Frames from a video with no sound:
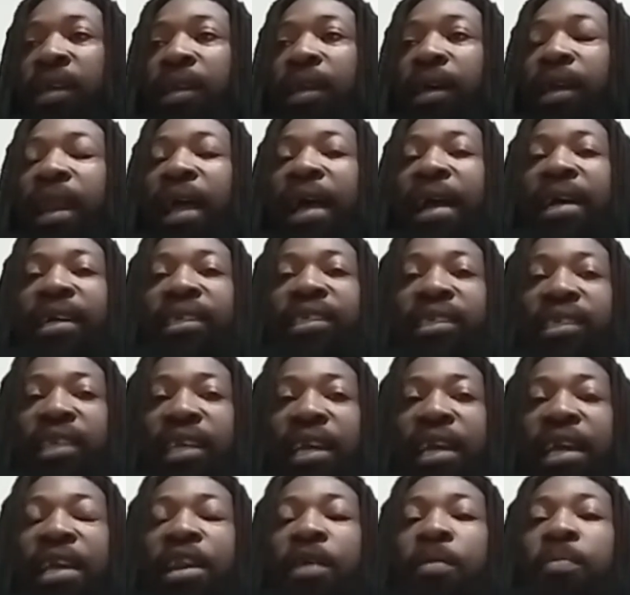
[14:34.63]
Now, like I
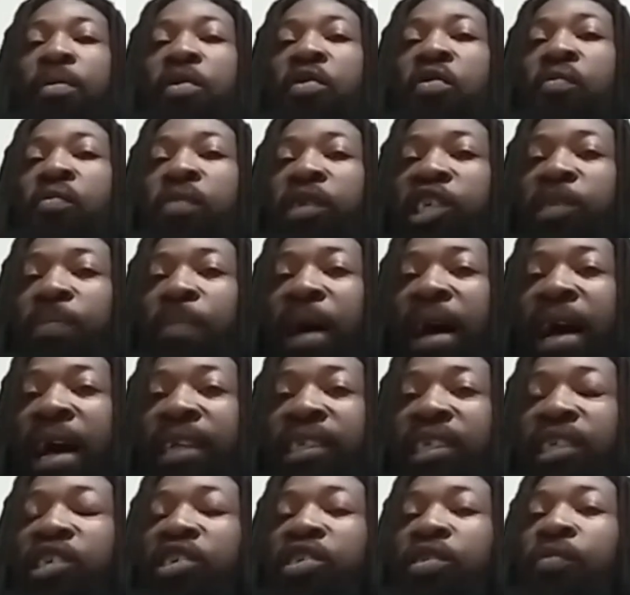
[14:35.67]
said, an immune
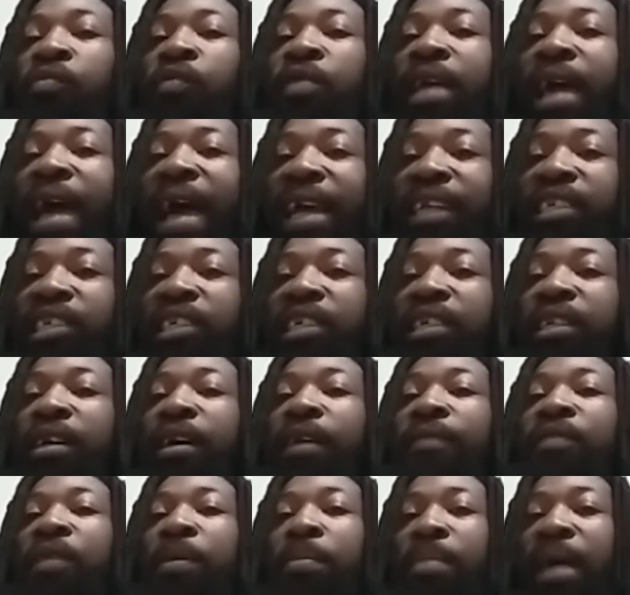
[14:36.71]
response is the reaction
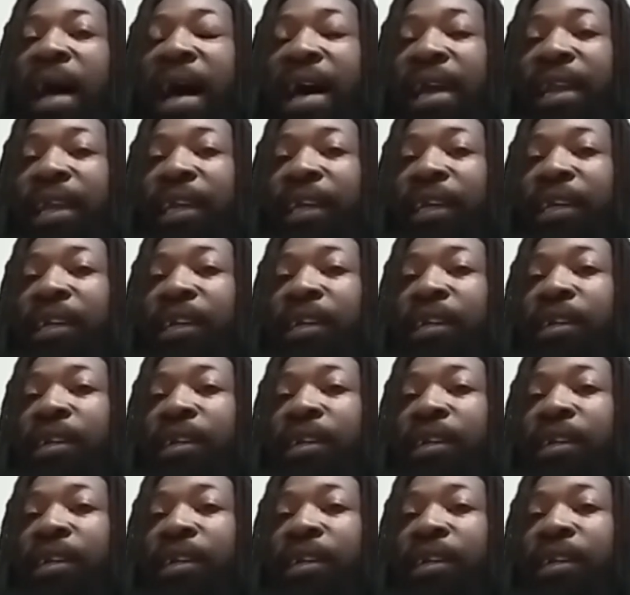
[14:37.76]
of the body